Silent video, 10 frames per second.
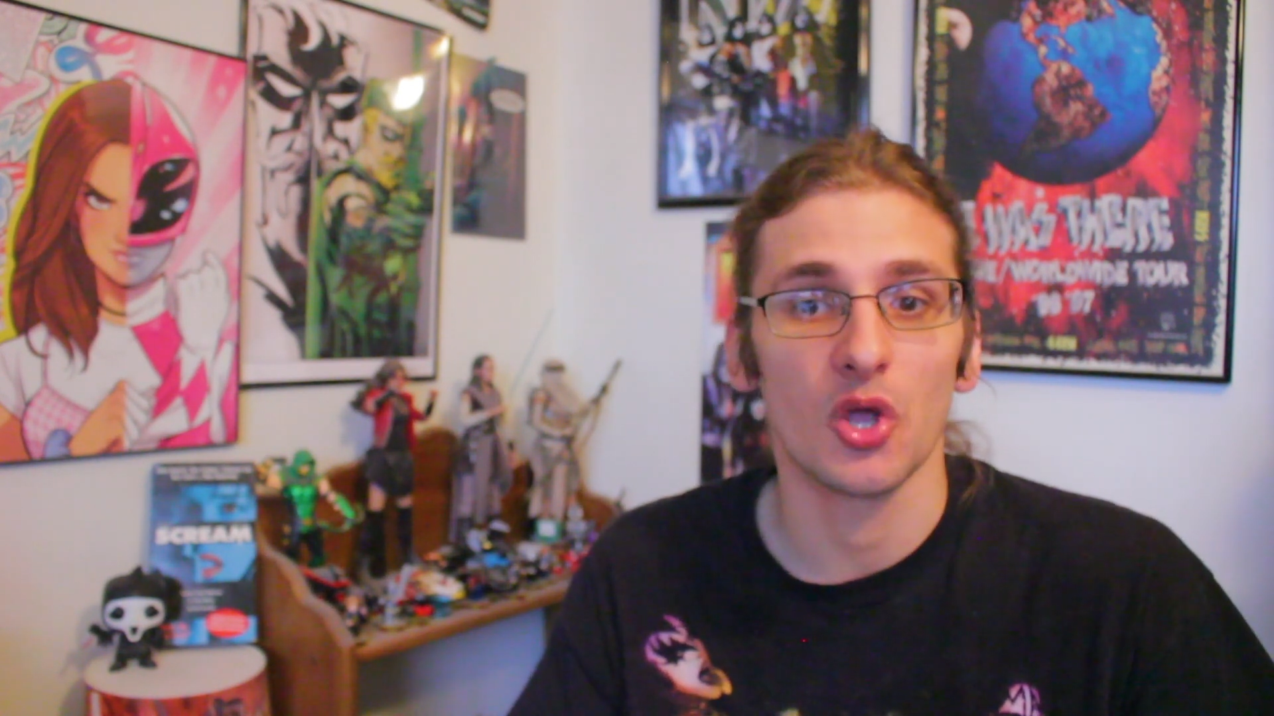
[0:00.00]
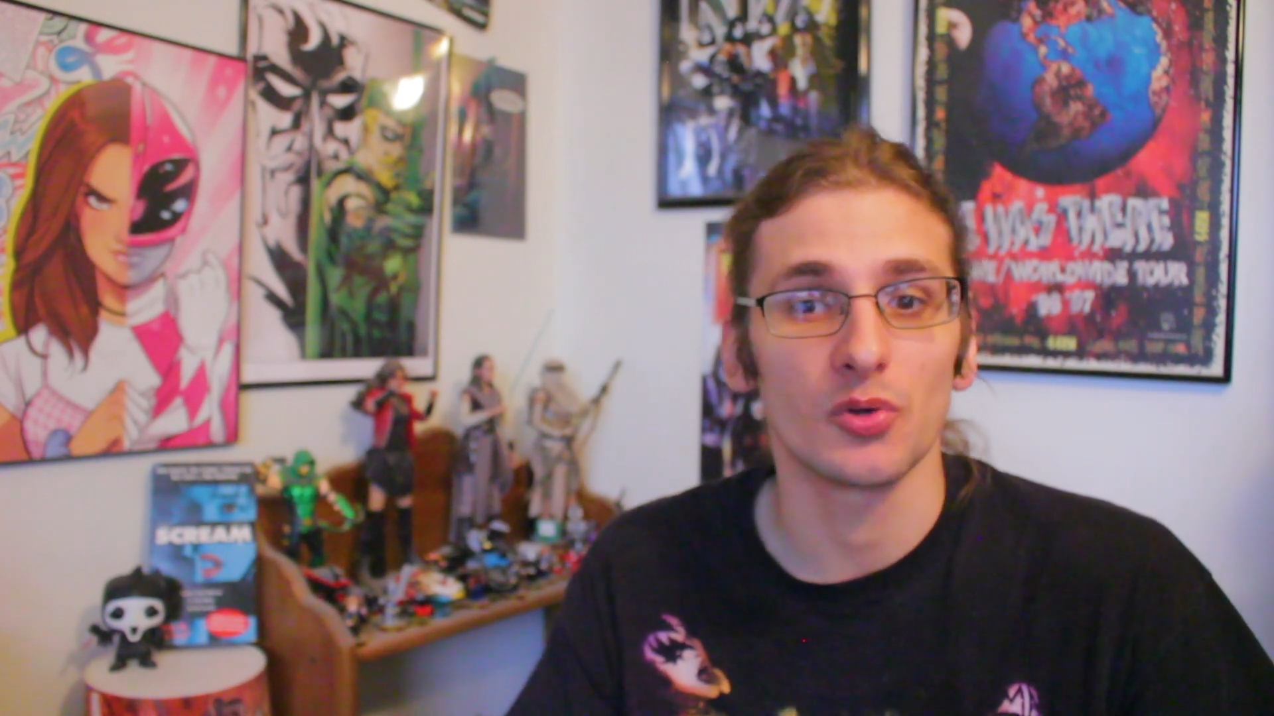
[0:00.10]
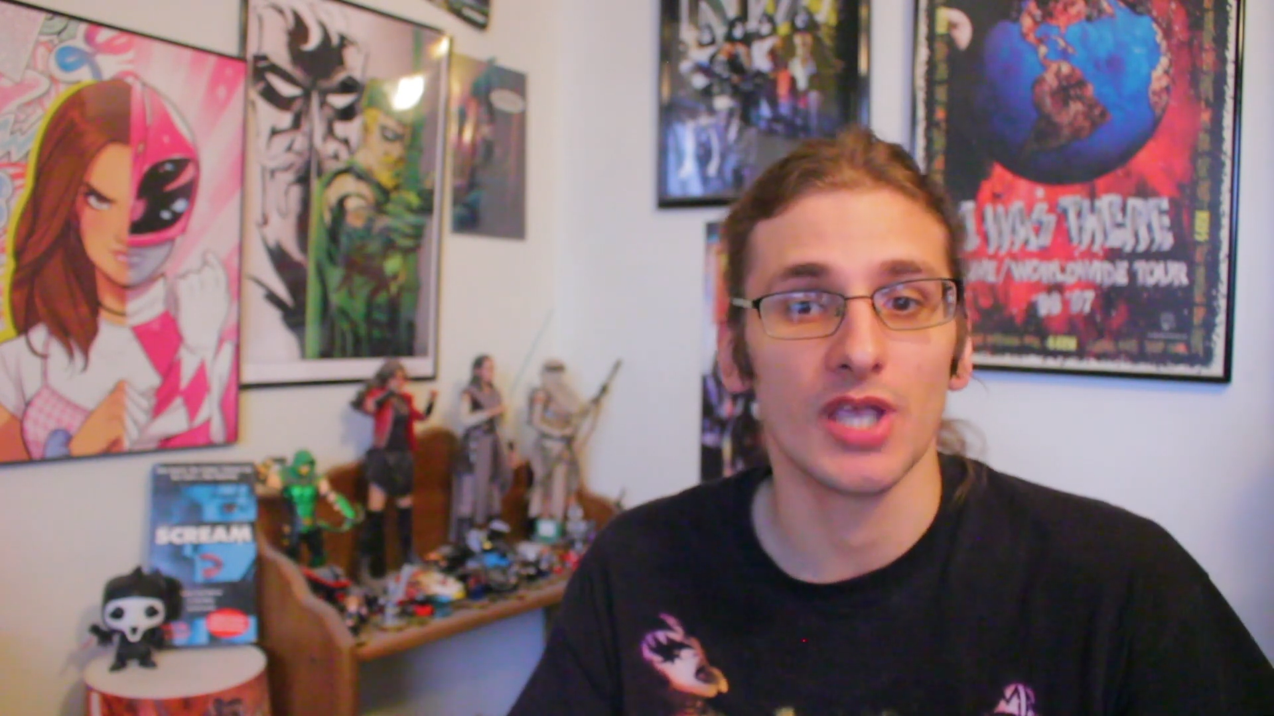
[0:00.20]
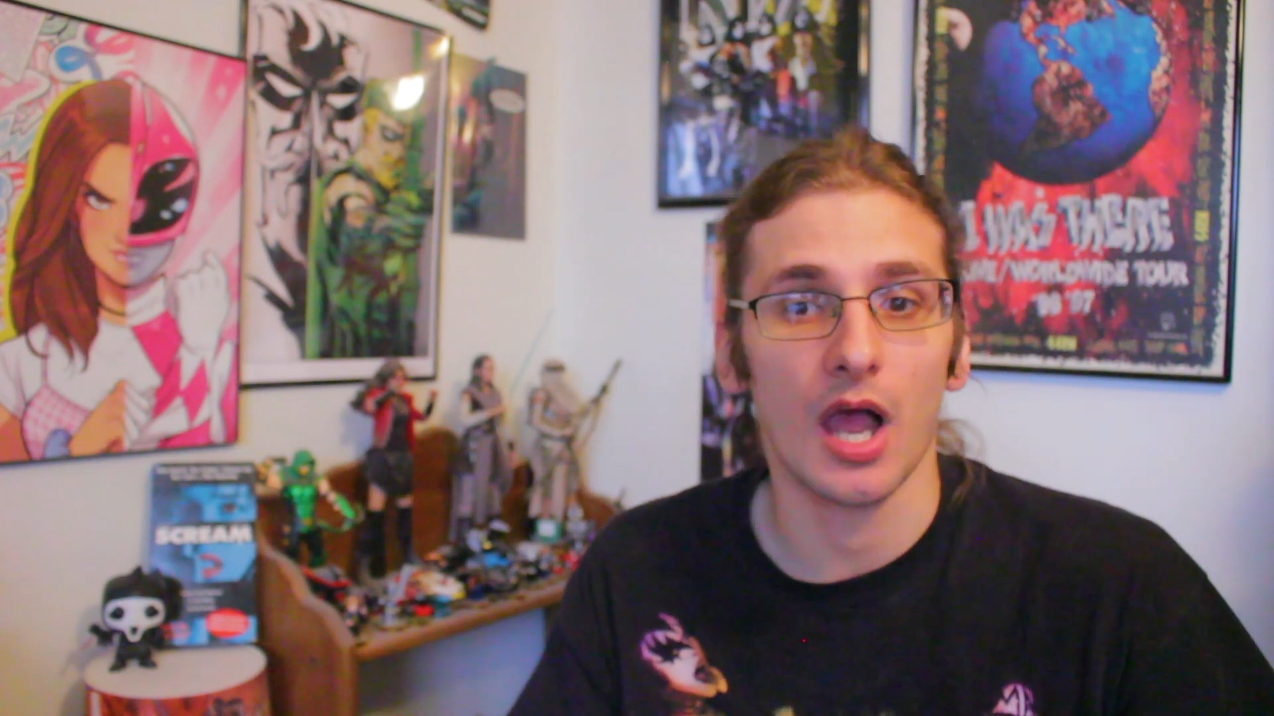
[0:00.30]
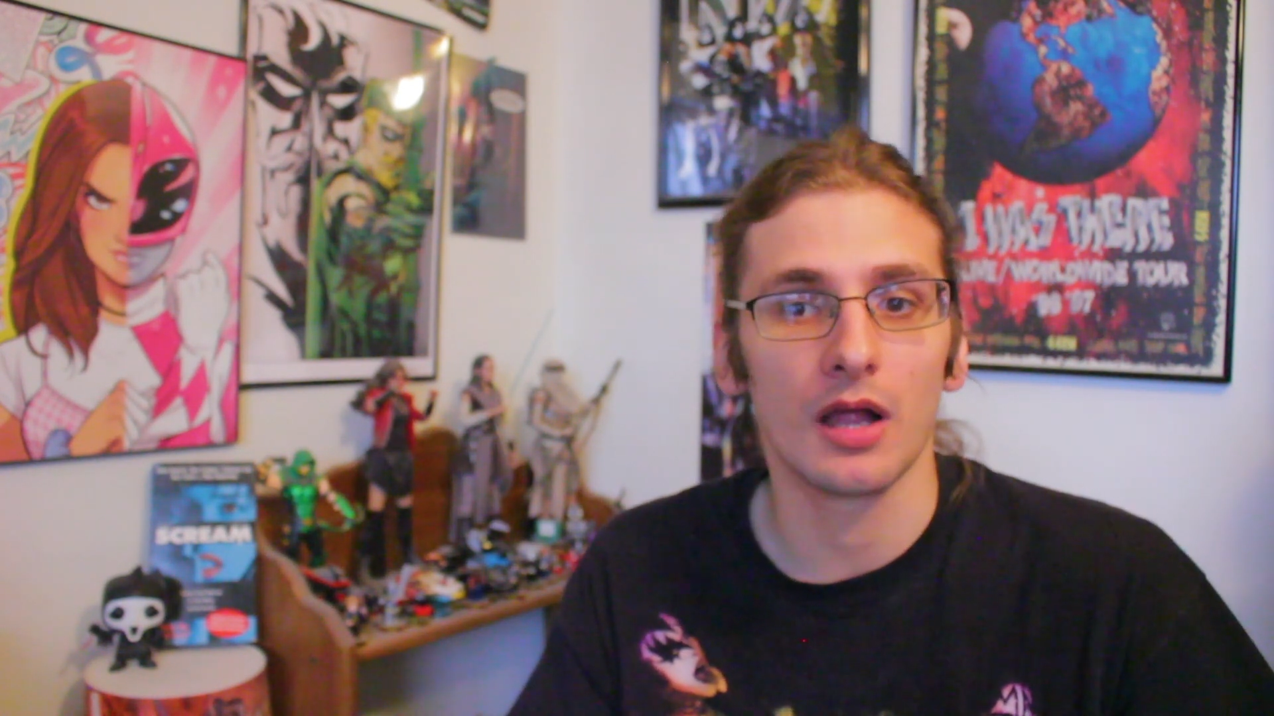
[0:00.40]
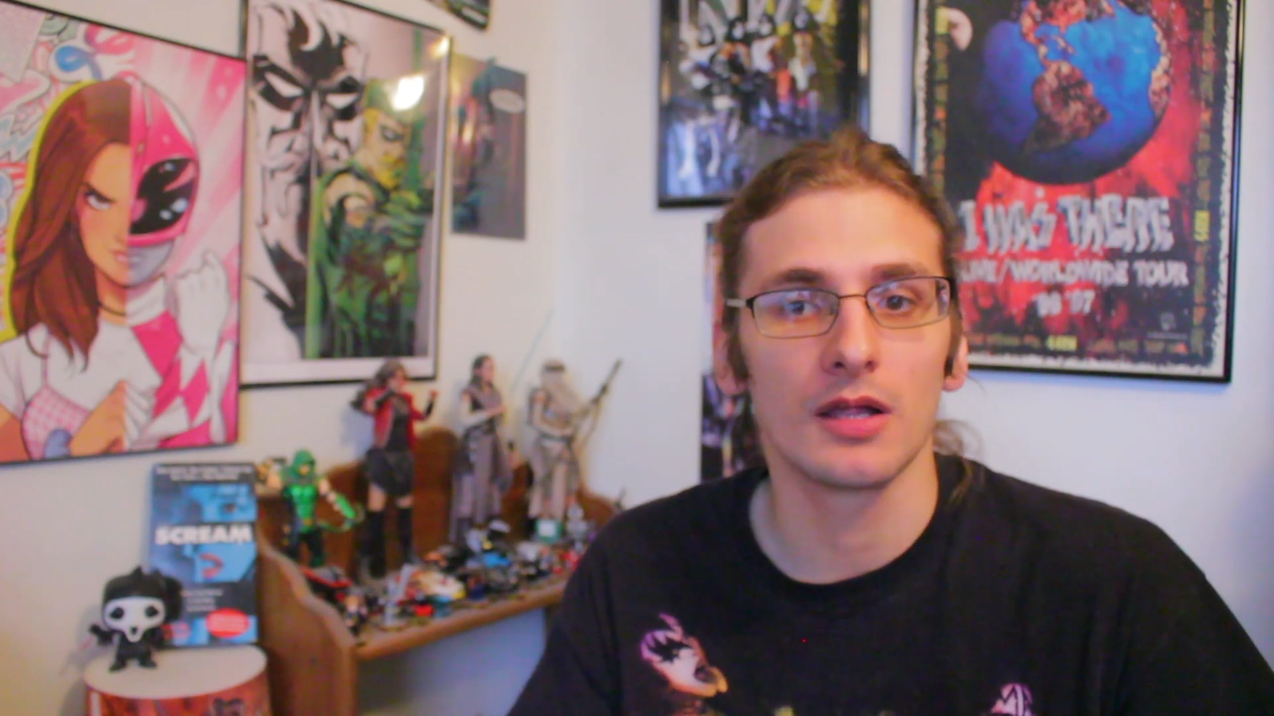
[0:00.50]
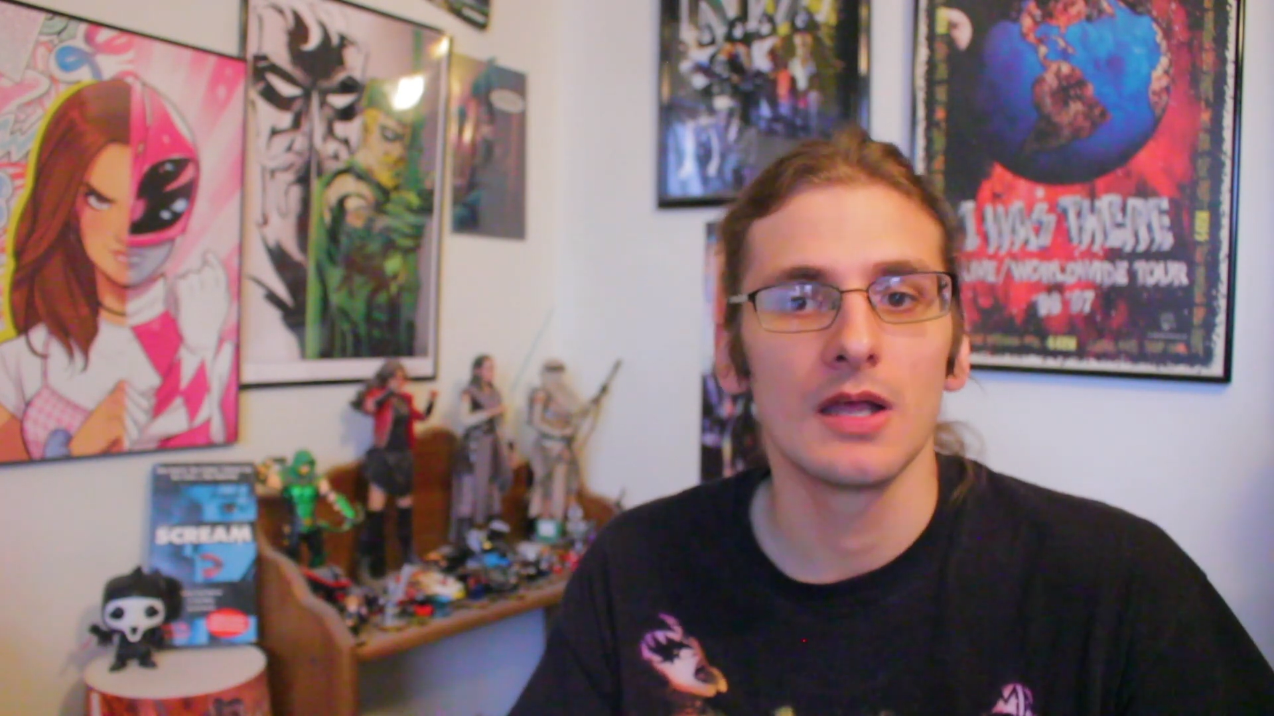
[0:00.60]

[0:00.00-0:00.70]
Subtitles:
young,